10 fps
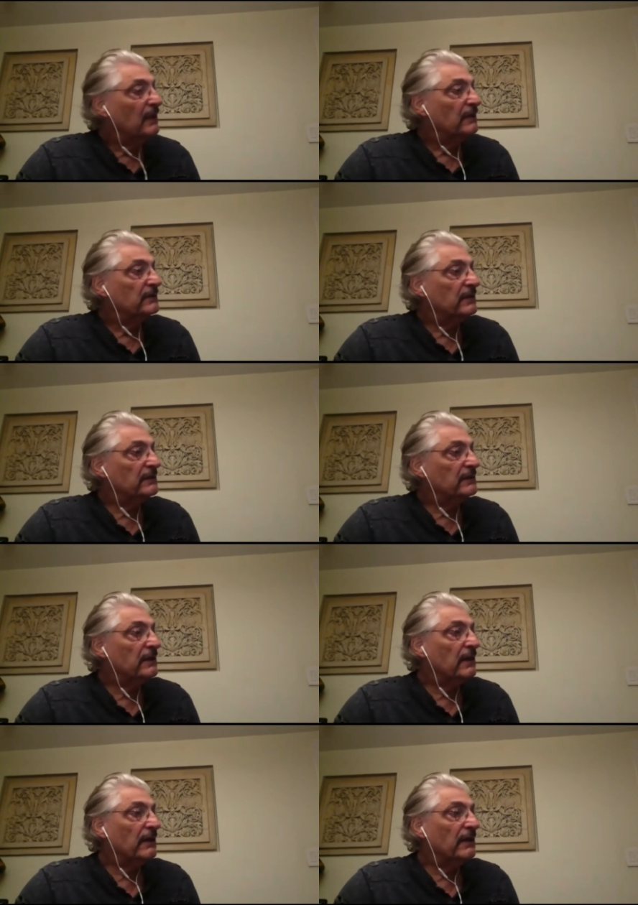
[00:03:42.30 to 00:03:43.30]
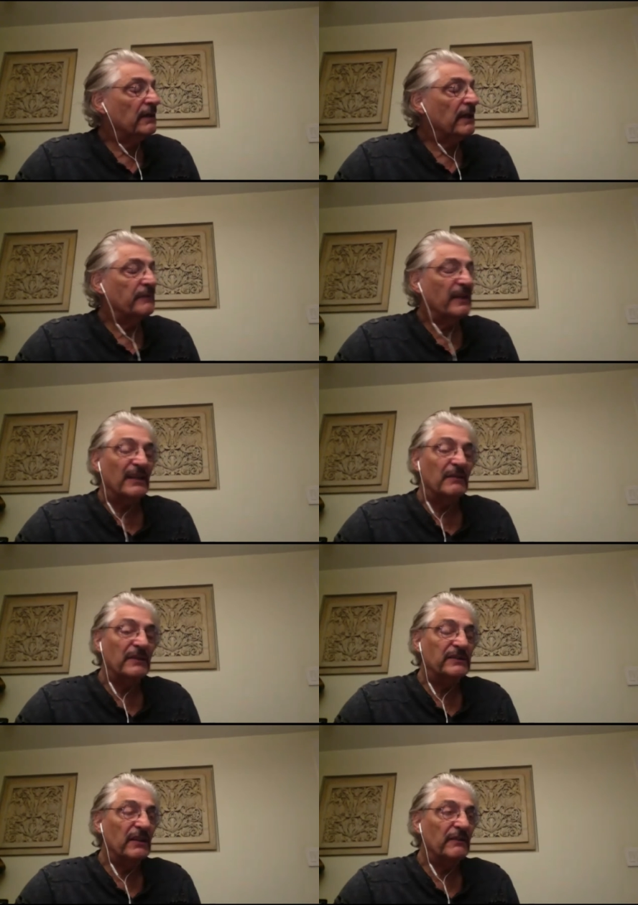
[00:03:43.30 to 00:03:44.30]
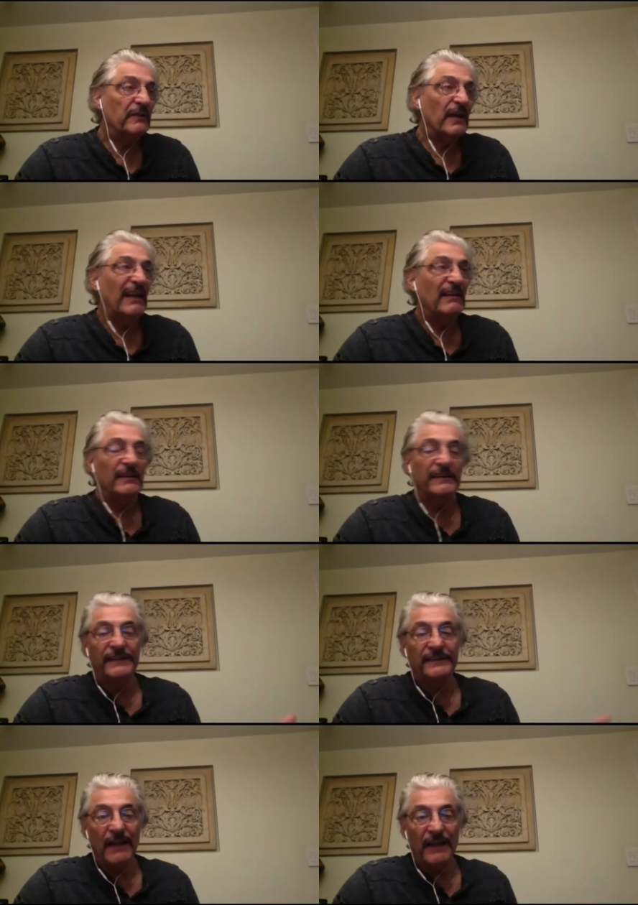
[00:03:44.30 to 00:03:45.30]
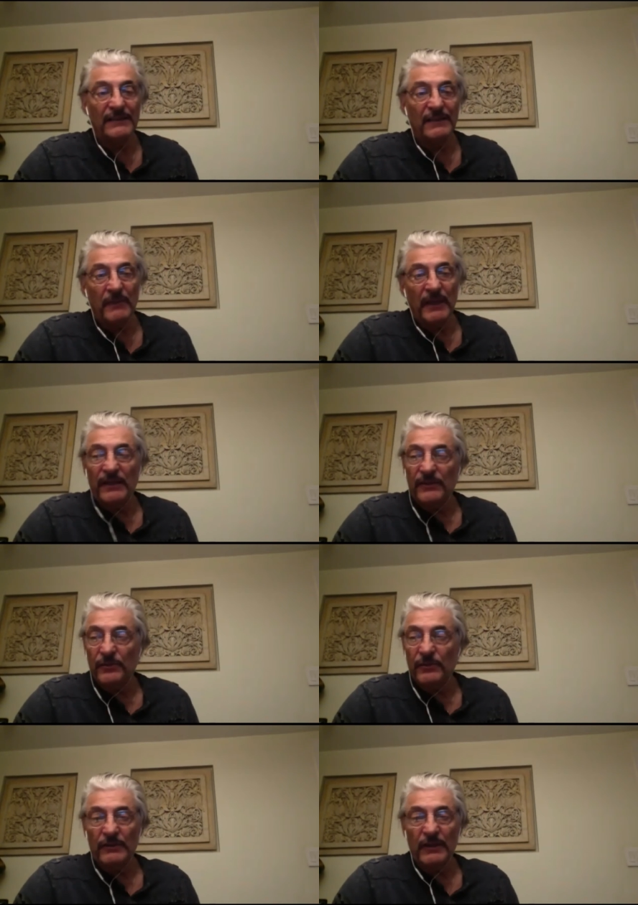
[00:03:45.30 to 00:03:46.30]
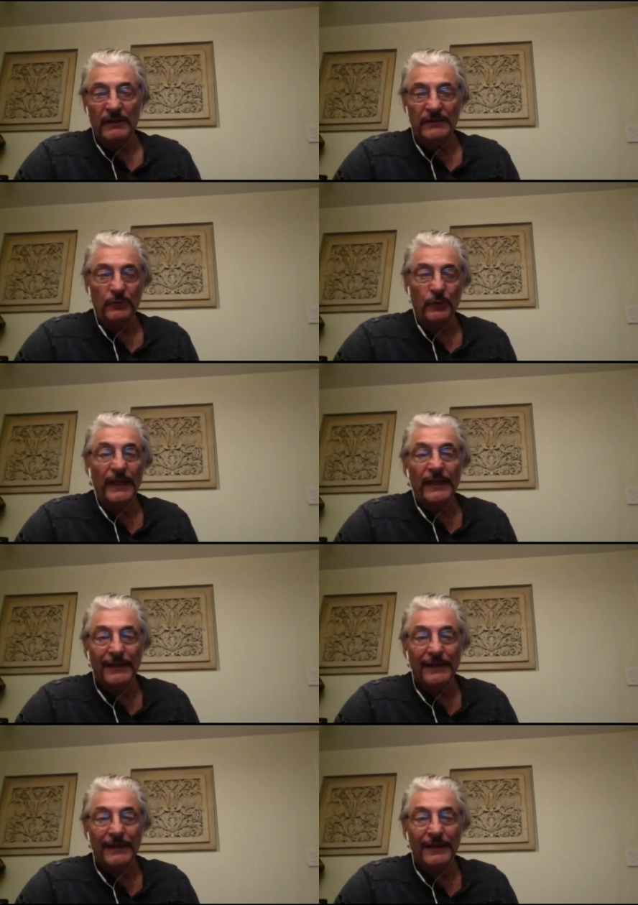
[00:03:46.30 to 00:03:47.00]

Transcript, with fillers: Uh, you know, I, am thinking to myself, well, I don't need these guys. I'm making $200 a week.